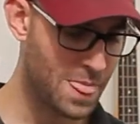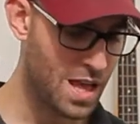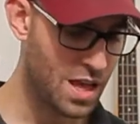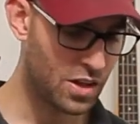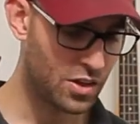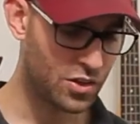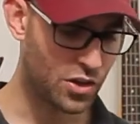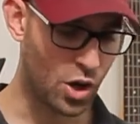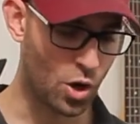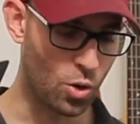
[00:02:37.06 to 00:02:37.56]

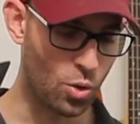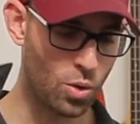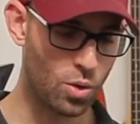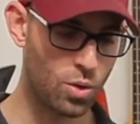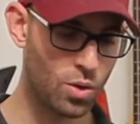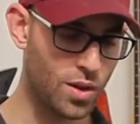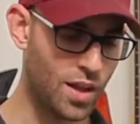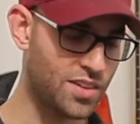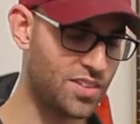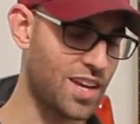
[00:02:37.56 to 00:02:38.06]
So
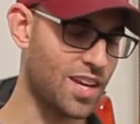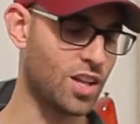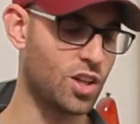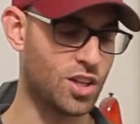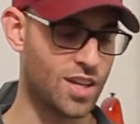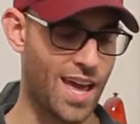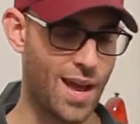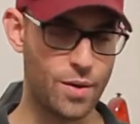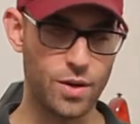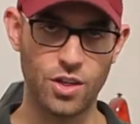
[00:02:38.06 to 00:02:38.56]
let's take a look
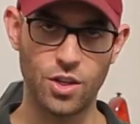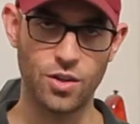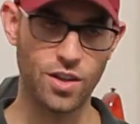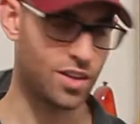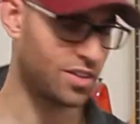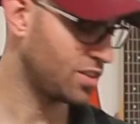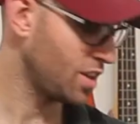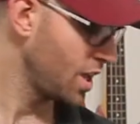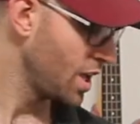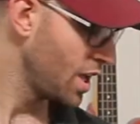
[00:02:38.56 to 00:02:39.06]
at how we do
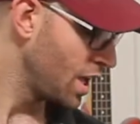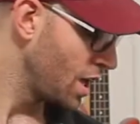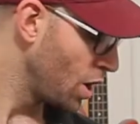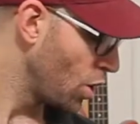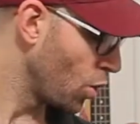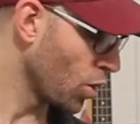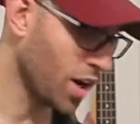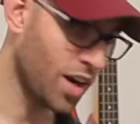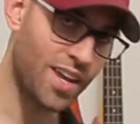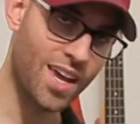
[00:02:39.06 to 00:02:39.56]
this.
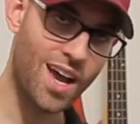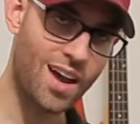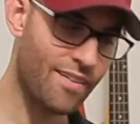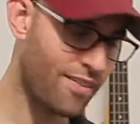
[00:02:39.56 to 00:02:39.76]
We're going to take off